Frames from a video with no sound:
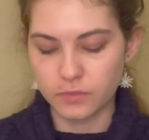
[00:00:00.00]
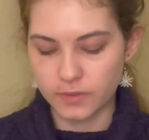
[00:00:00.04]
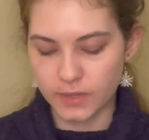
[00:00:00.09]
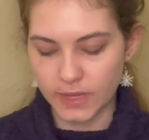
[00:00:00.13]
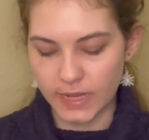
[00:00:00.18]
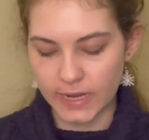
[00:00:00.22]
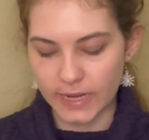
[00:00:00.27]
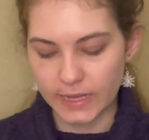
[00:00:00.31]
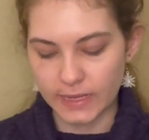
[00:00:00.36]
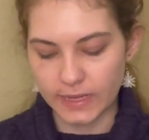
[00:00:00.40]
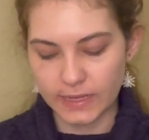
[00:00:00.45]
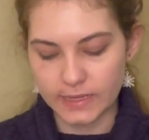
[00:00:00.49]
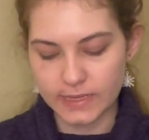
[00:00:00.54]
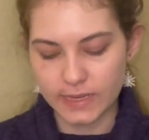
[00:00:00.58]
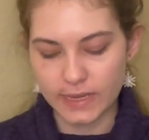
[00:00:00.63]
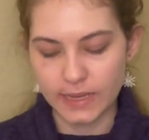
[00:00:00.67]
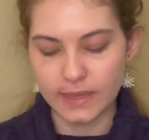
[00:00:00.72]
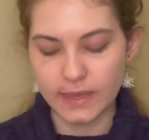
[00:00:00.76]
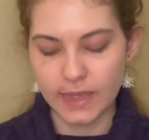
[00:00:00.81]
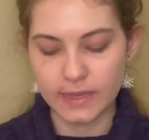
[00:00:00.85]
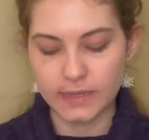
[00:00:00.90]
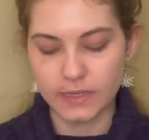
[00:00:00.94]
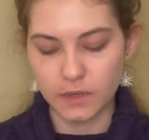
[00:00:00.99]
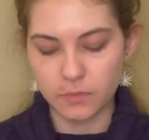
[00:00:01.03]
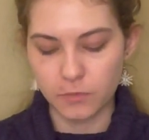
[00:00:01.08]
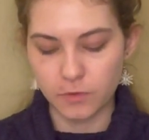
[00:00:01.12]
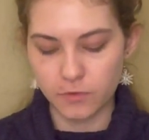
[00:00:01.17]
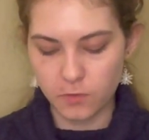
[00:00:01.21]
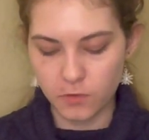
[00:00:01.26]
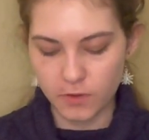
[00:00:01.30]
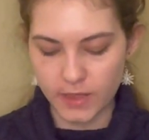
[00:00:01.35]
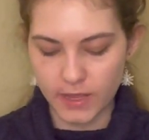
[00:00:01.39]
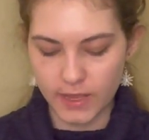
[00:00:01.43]
that I need to get that done
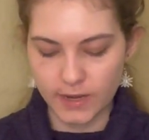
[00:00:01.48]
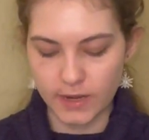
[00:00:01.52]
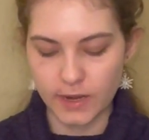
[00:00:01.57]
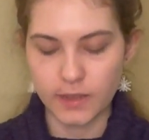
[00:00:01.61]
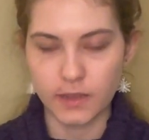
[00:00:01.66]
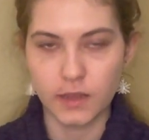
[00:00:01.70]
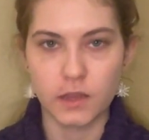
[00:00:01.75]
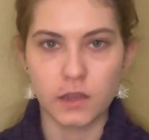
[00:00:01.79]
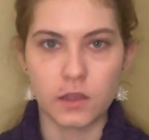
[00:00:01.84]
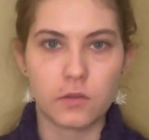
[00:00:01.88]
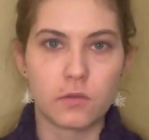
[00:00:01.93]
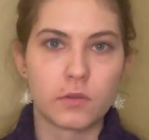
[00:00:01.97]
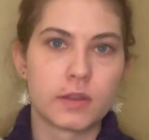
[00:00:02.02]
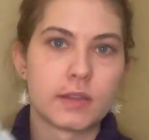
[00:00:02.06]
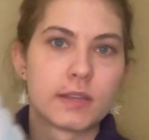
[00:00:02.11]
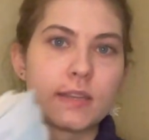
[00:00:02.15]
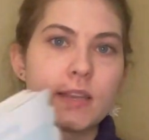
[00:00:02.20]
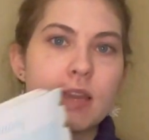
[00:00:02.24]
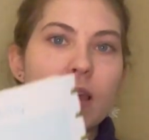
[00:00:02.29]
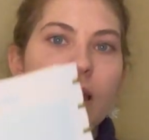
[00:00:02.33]
before then, and then you could see